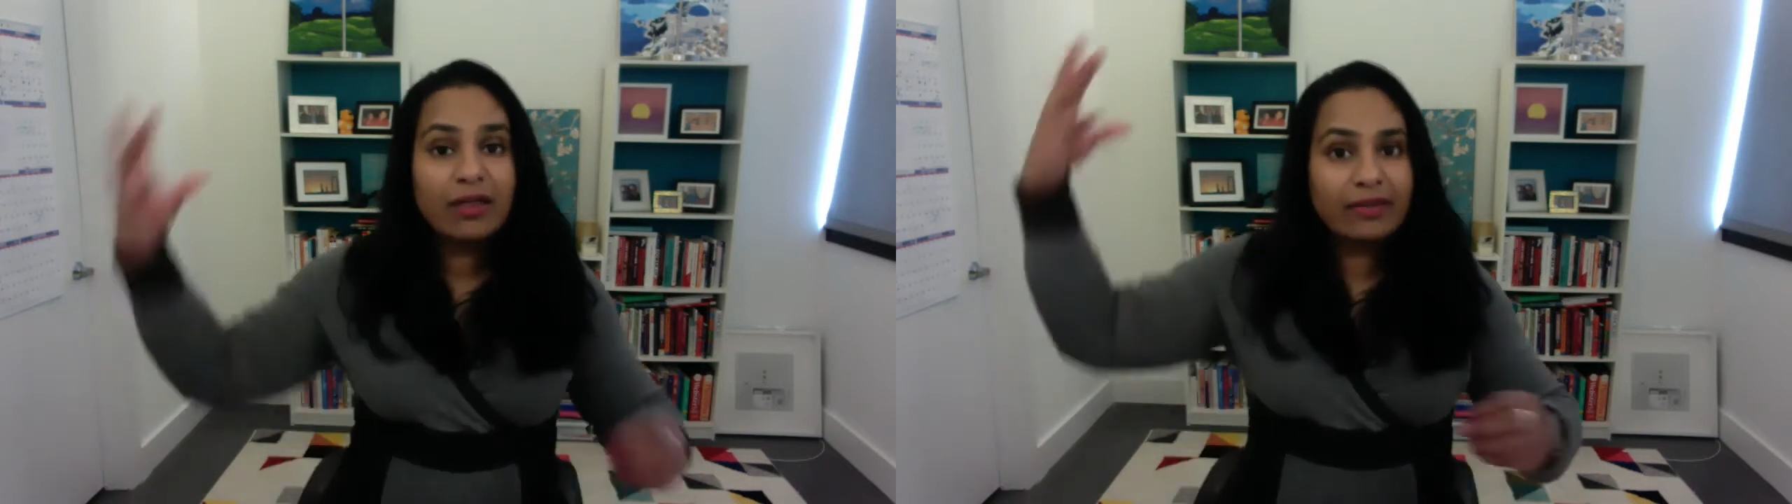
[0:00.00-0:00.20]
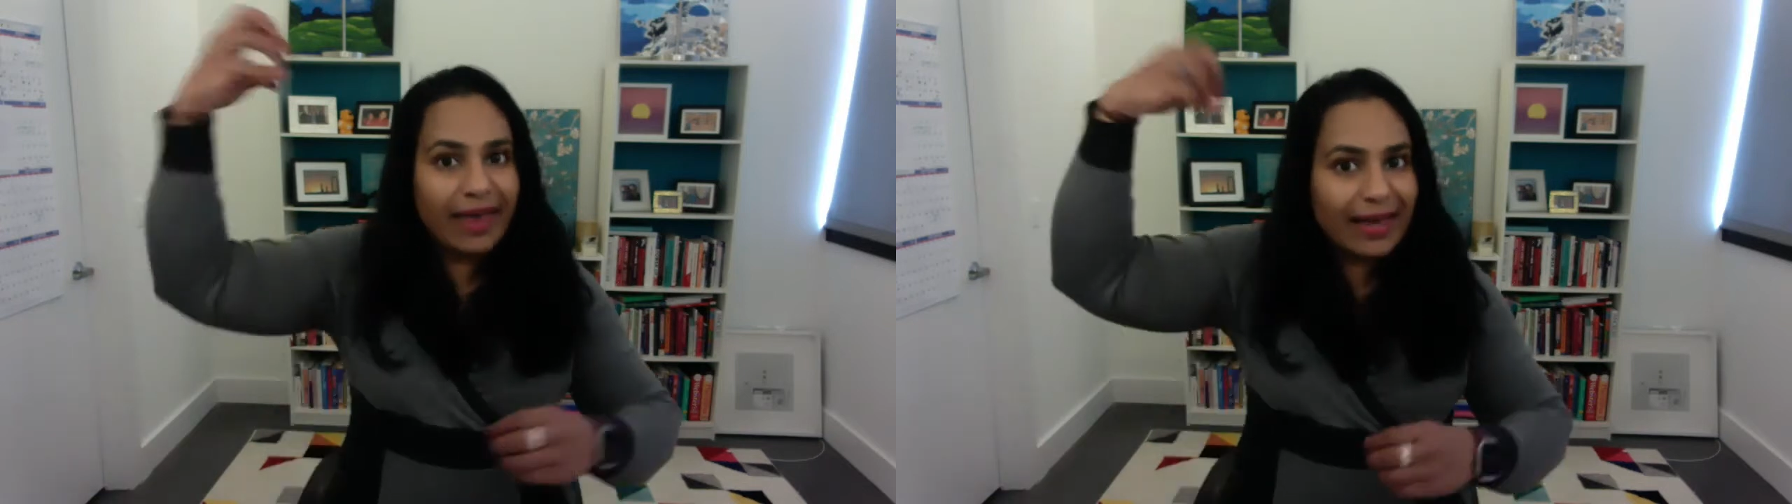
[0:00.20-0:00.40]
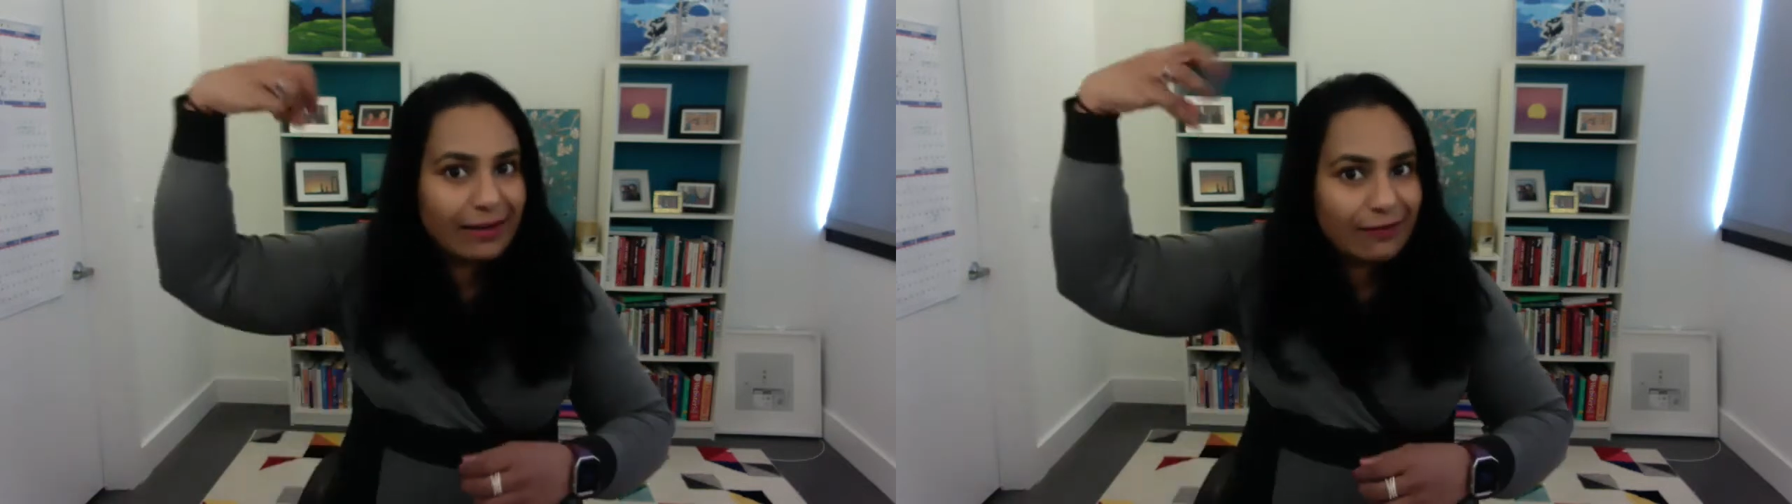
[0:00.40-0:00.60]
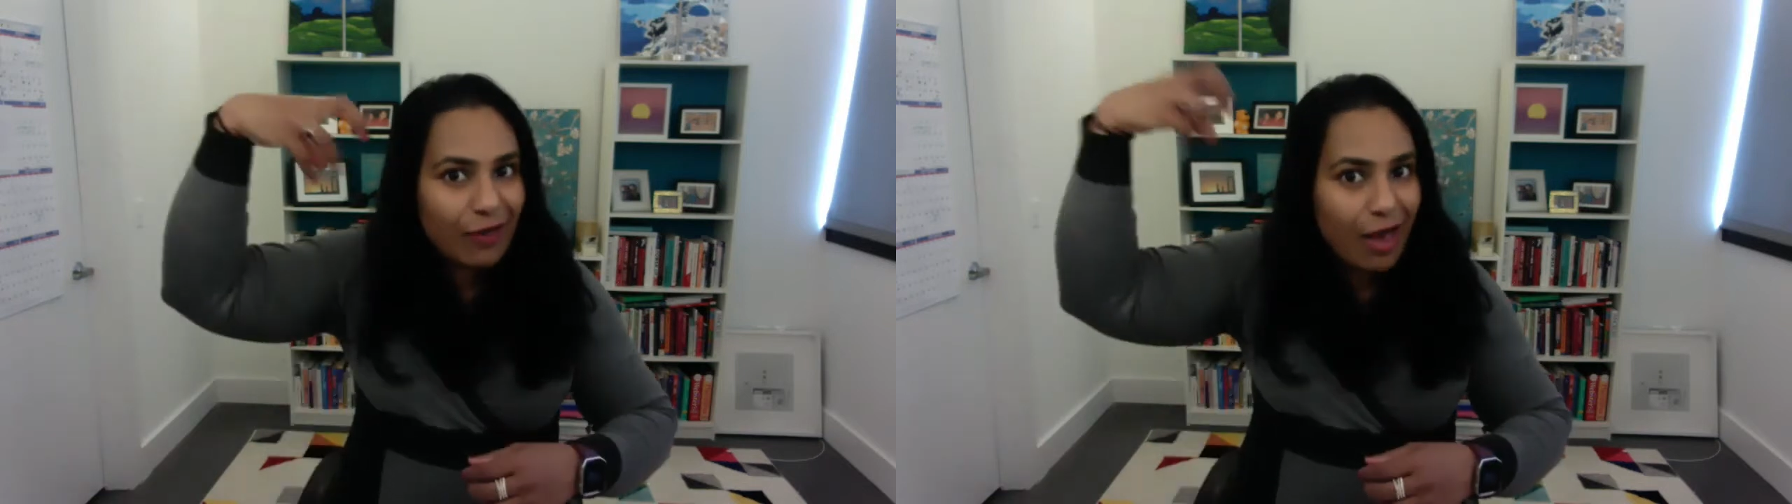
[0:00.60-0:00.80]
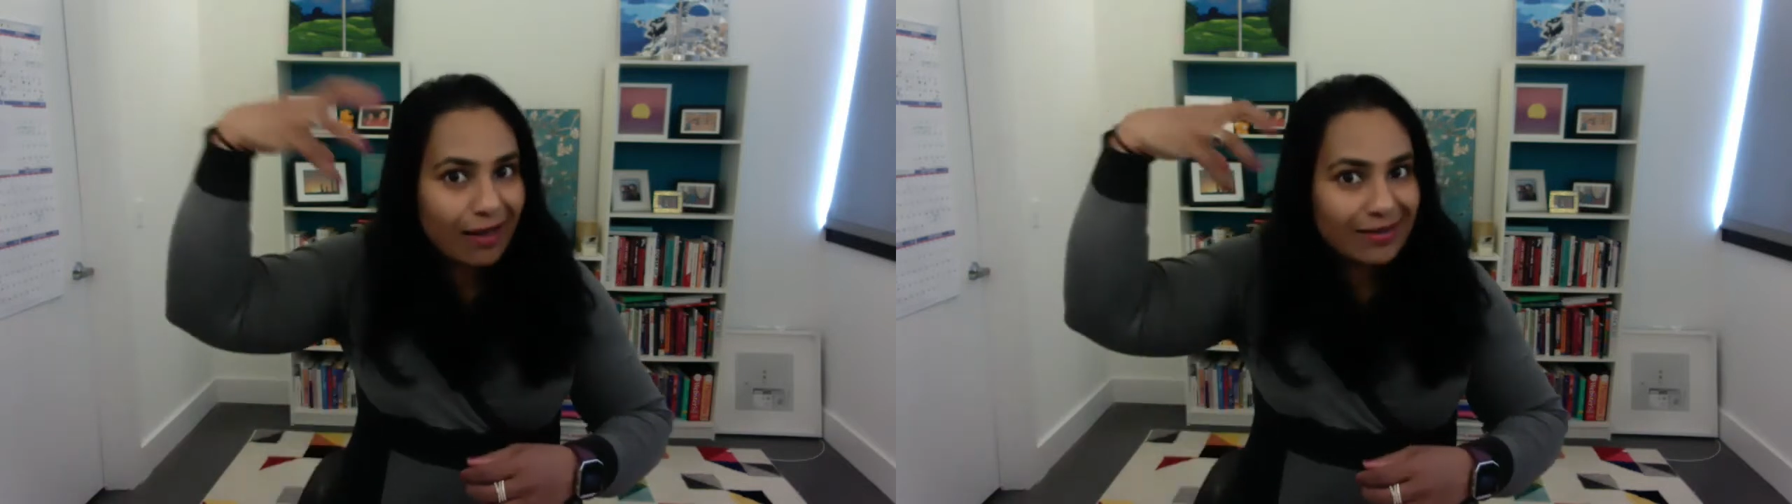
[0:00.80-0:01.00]
Negative
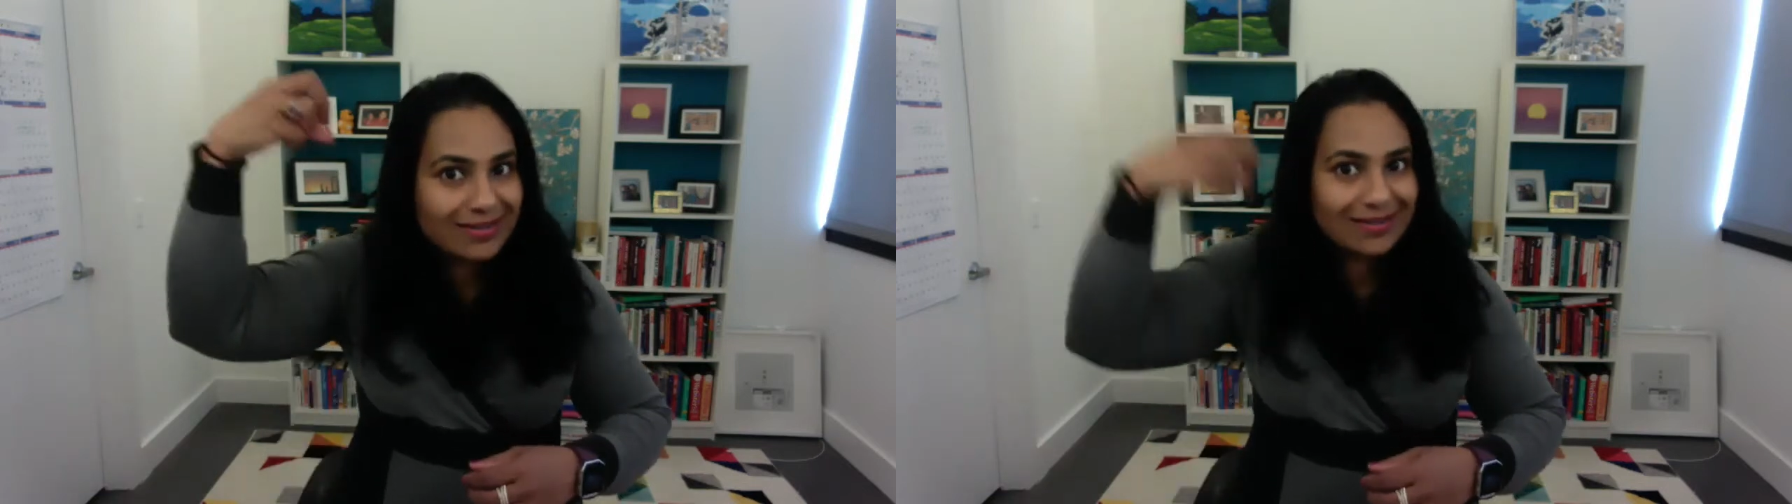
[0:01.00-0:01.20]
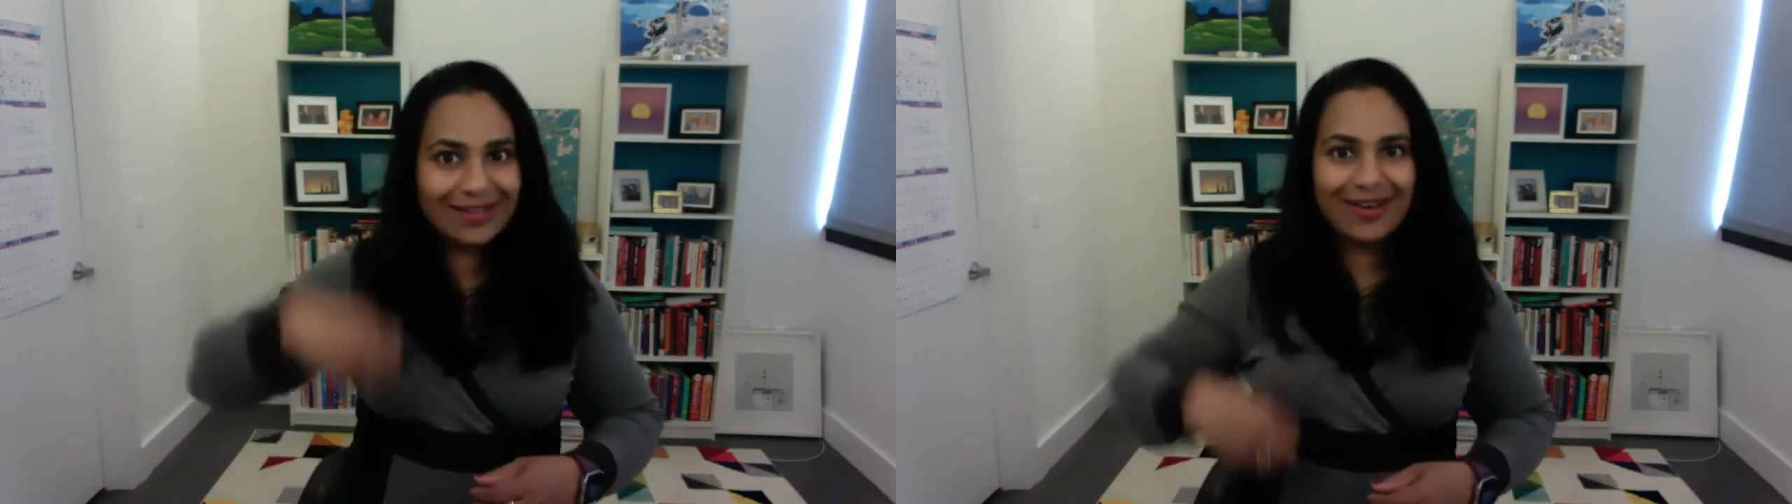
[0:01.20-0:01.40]
thoughts,